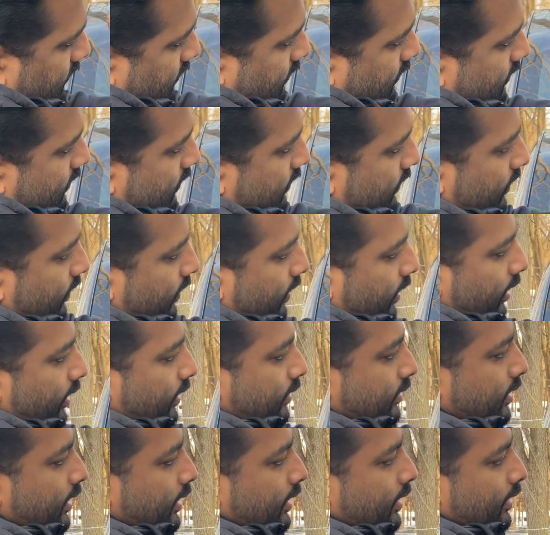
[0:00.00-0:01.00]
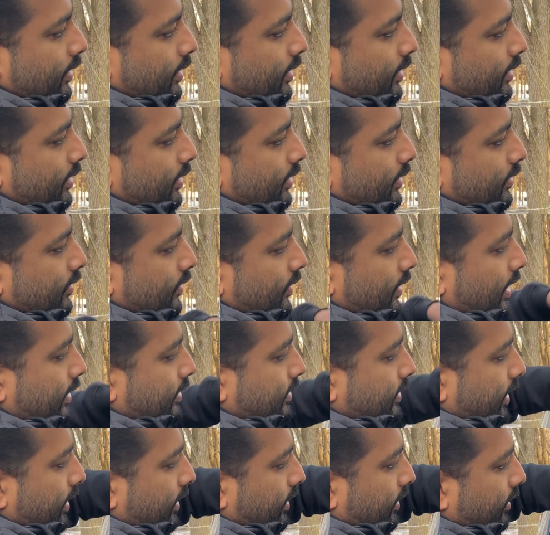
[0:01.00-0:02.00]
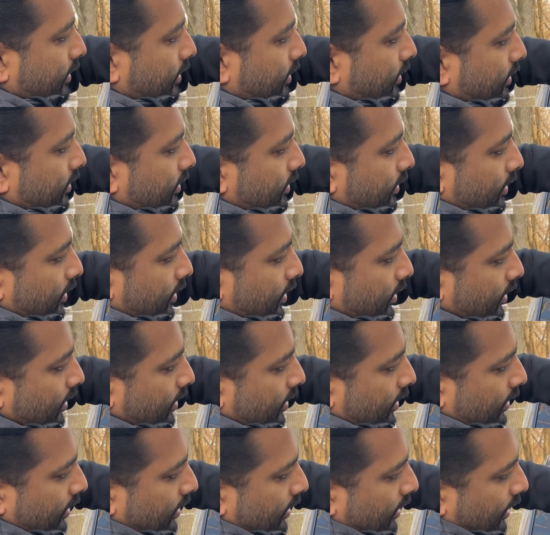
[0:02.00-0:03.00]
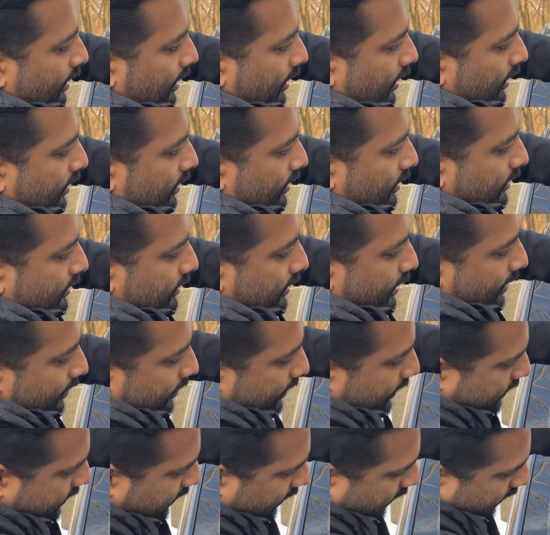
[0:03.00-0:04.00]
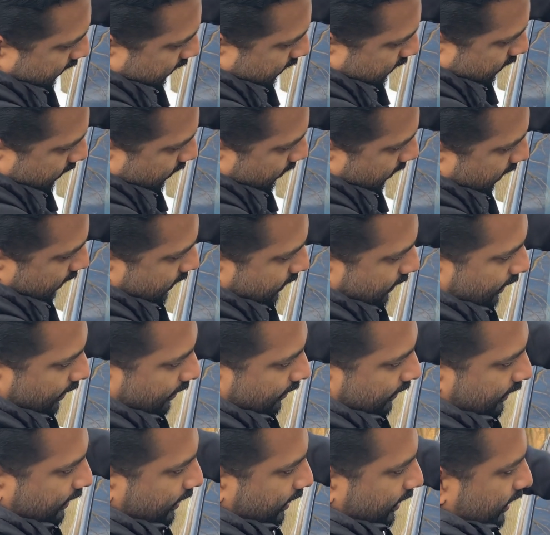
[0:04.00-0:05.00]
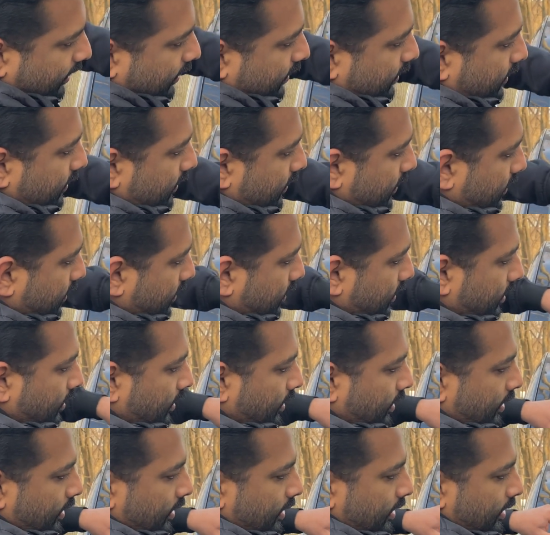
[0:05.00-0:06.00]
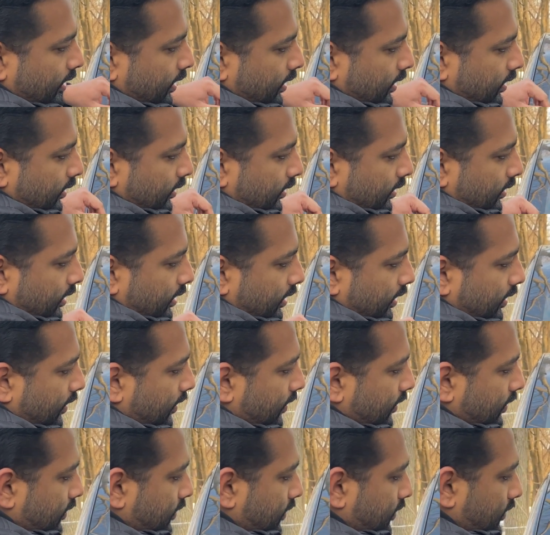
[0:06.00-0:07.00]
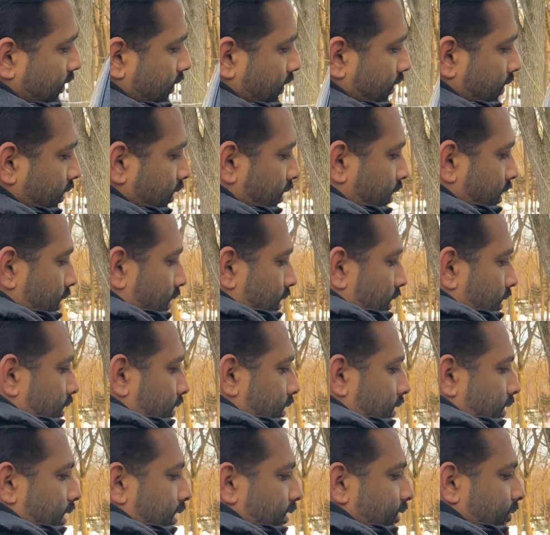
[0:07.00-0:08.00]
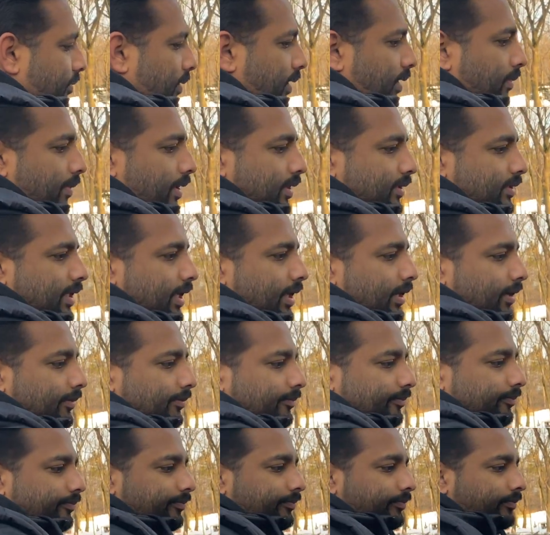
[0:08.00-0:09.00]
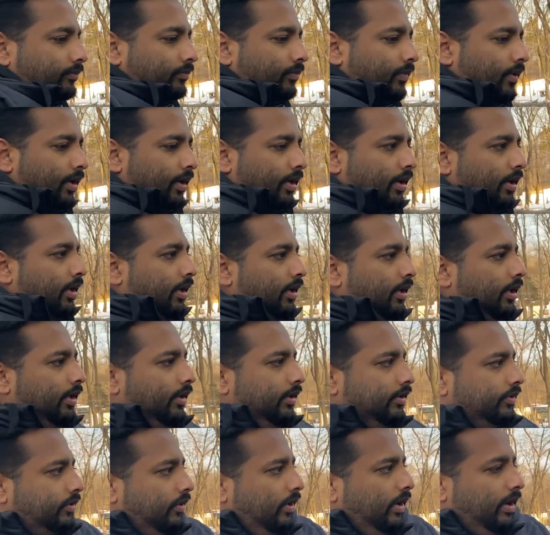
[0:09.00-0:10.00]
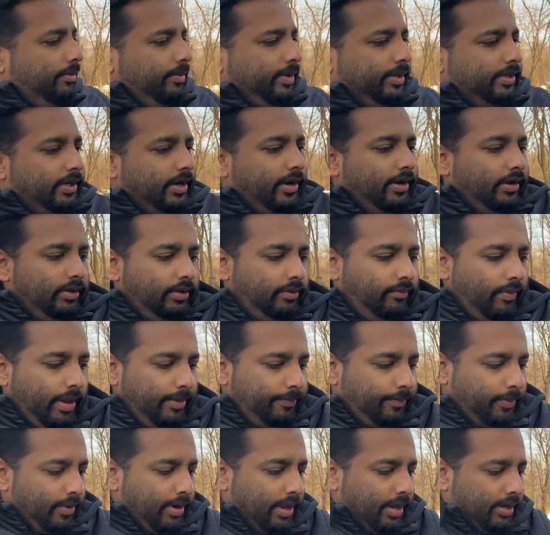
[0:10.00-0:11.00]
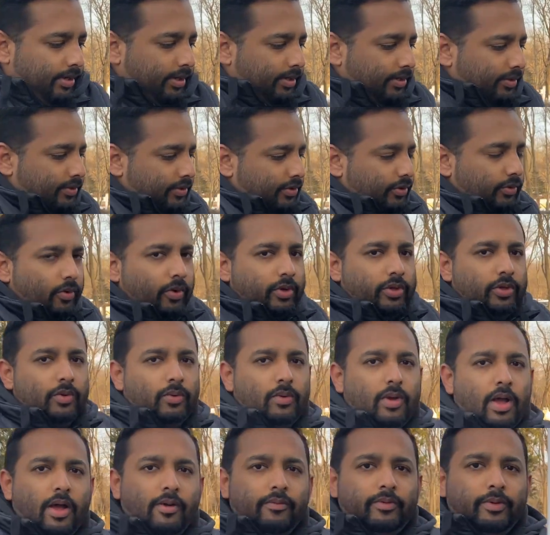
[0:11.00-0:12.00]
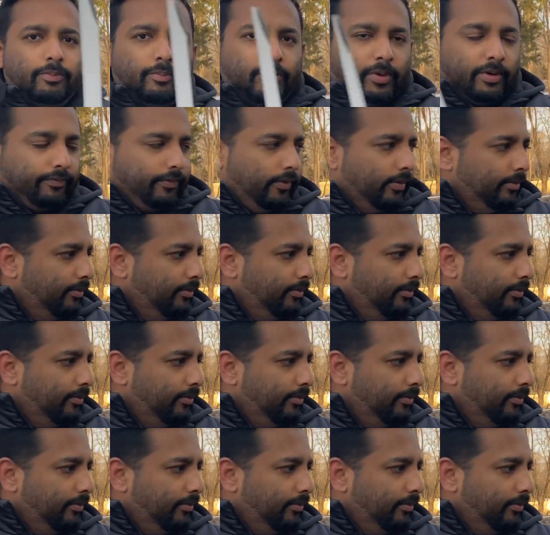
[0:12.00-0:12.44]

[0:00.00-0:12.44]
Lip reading: Okay, see, so that's in, and the tab is in. So make sure everything is in. There you go. That's pretty much it. So let me turn on the wiper and then show you how it performs.